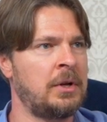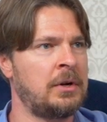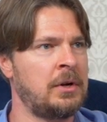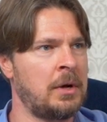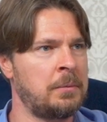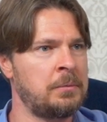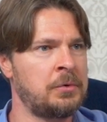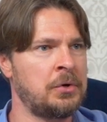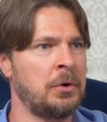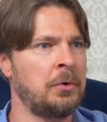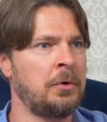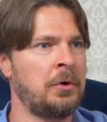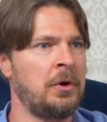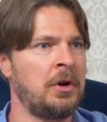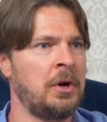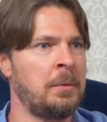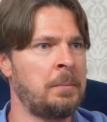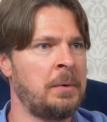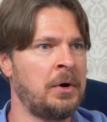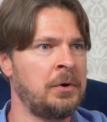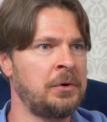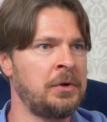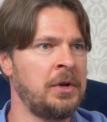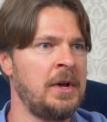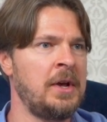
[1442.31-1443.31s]
I'm talking
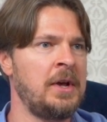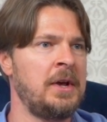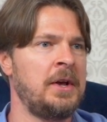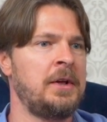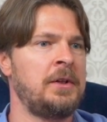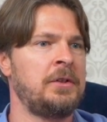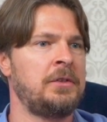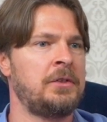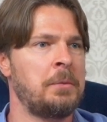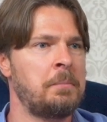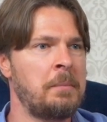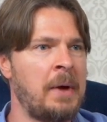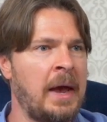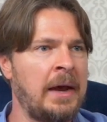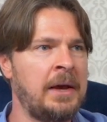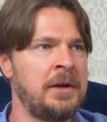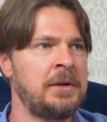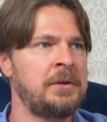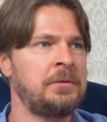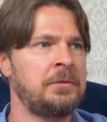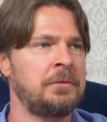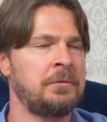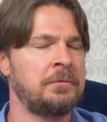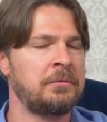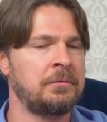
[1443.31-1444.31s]
about, the
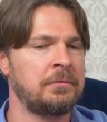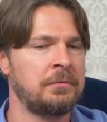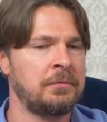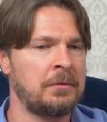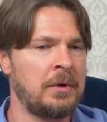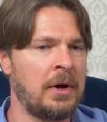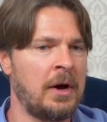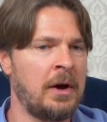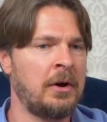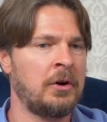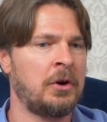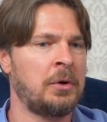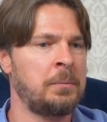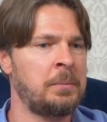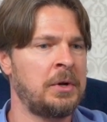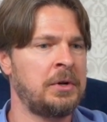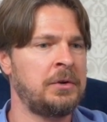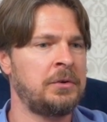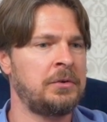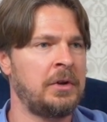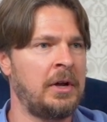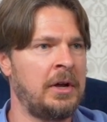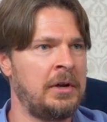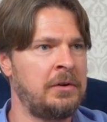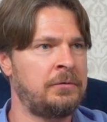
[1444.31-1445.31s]
main
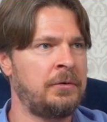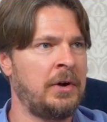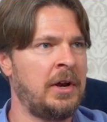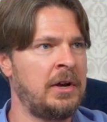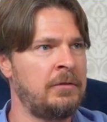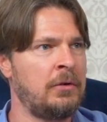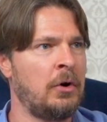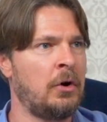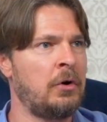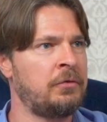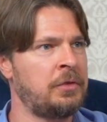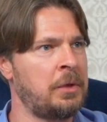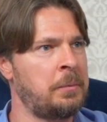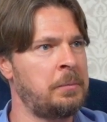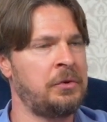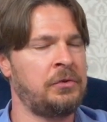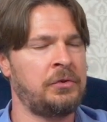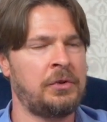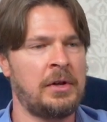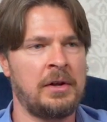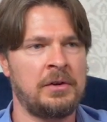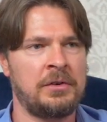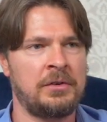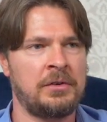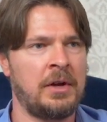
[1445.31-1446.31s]
argument in favor of them is
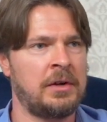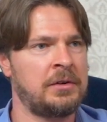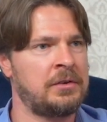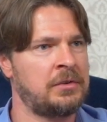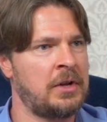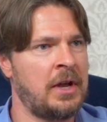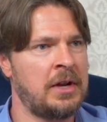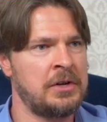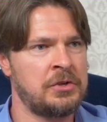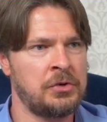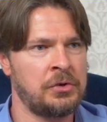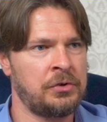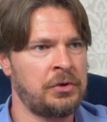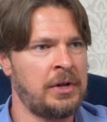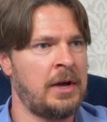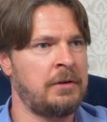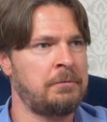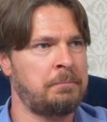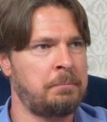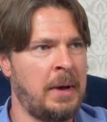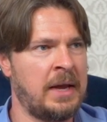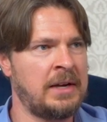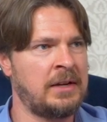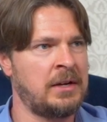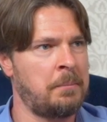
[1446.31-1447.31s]
that they just
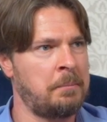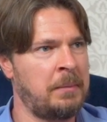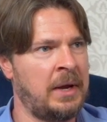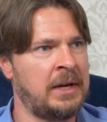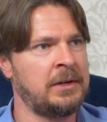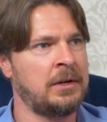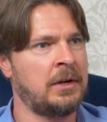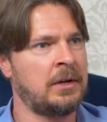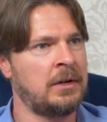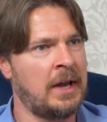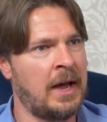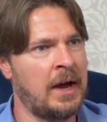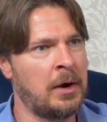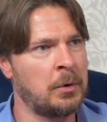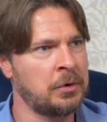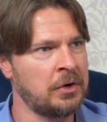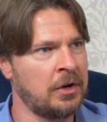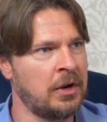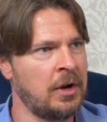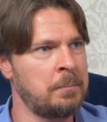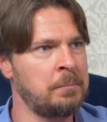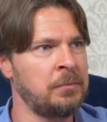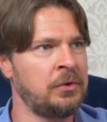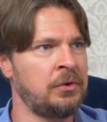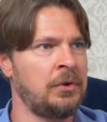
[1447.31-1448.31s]
have better medical
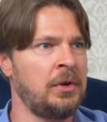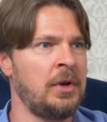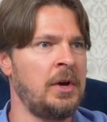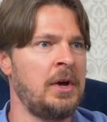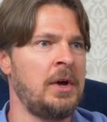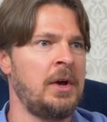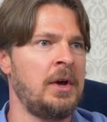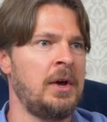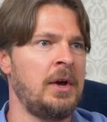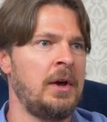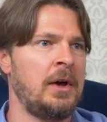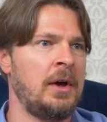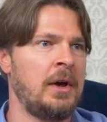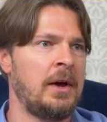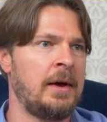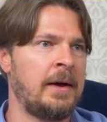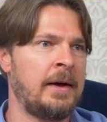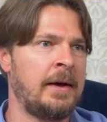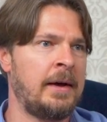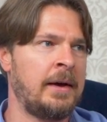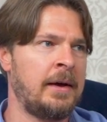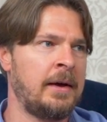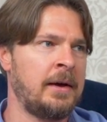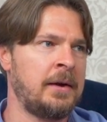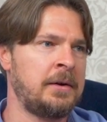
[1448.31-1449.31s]
outcomes,
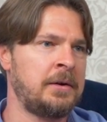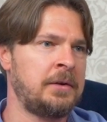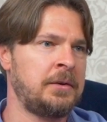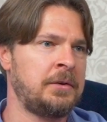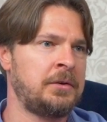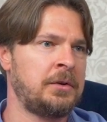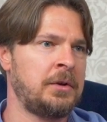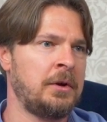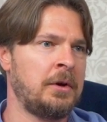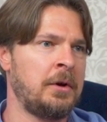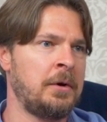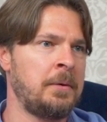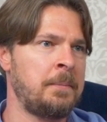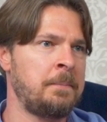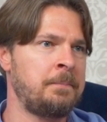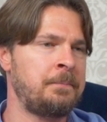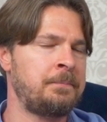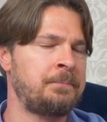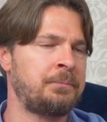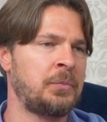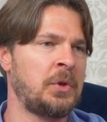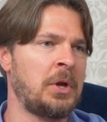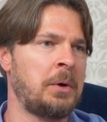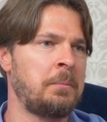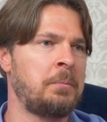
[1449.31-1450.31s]
and
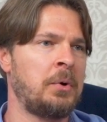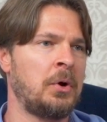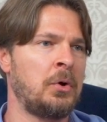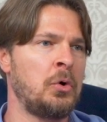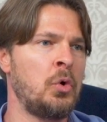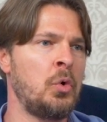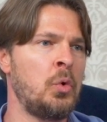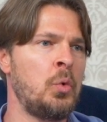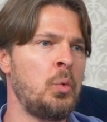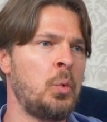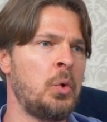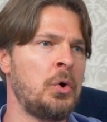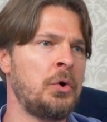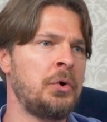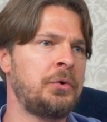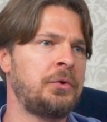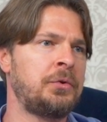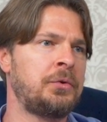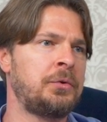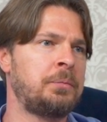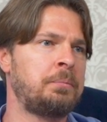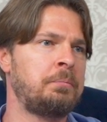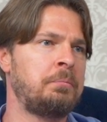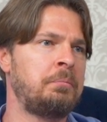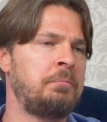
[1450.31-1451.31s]
but who
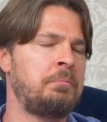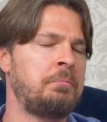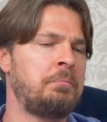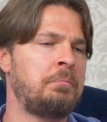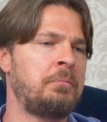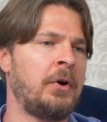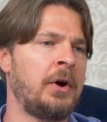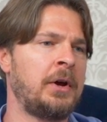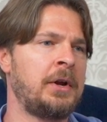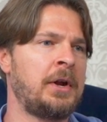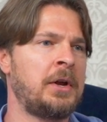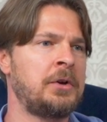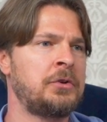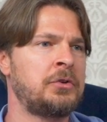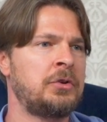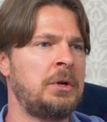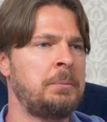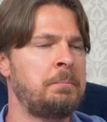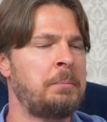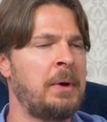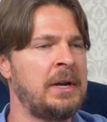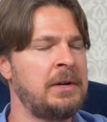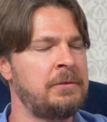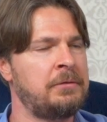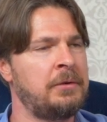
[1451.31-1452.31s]
would financially
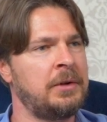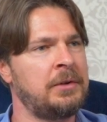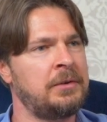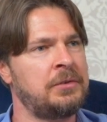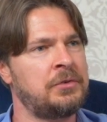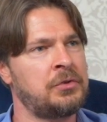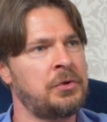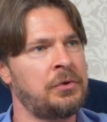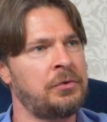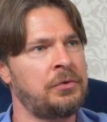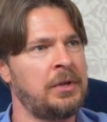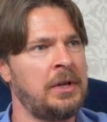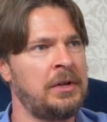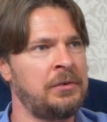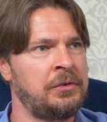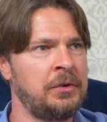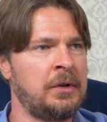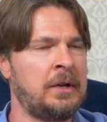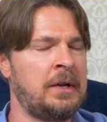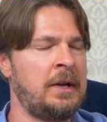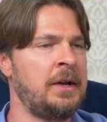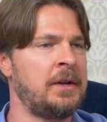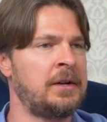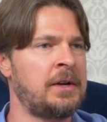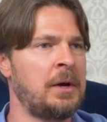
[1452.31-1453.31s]
benefit just isn't
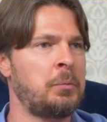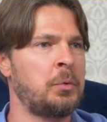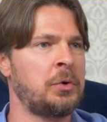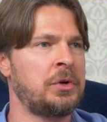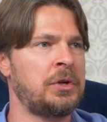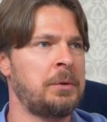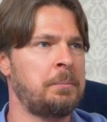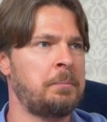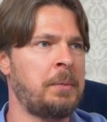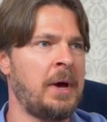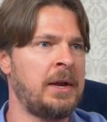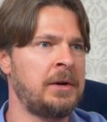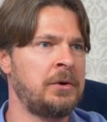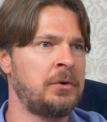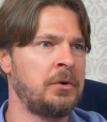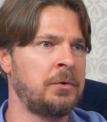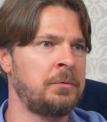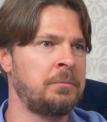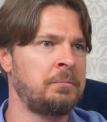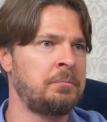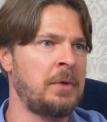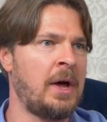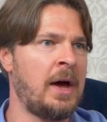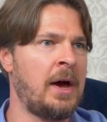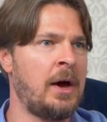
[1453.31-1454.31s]
clear. That would depend
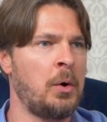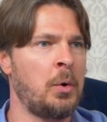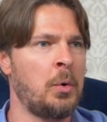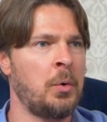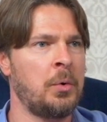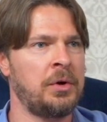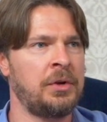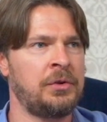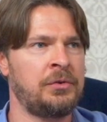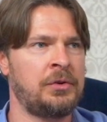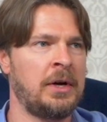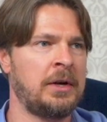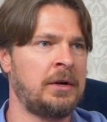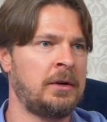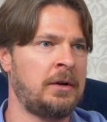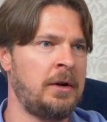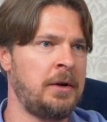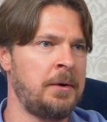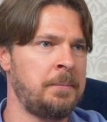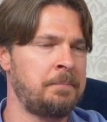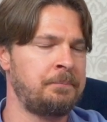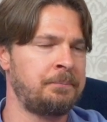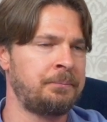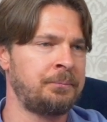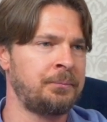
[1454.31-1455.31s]
on how
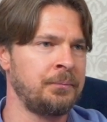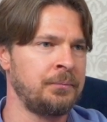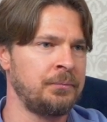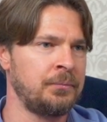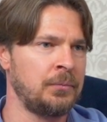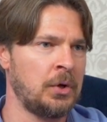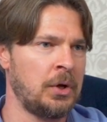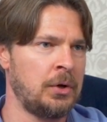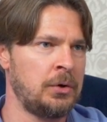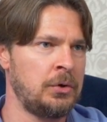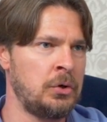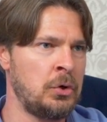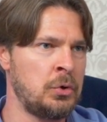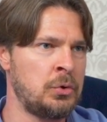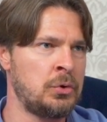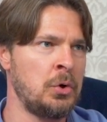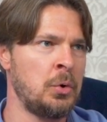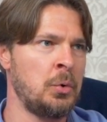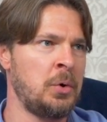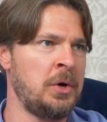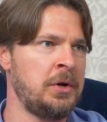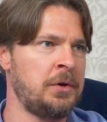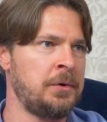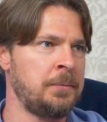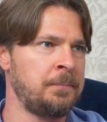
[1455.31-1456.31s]
exactly you
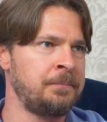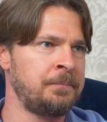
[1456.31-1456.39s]
do it.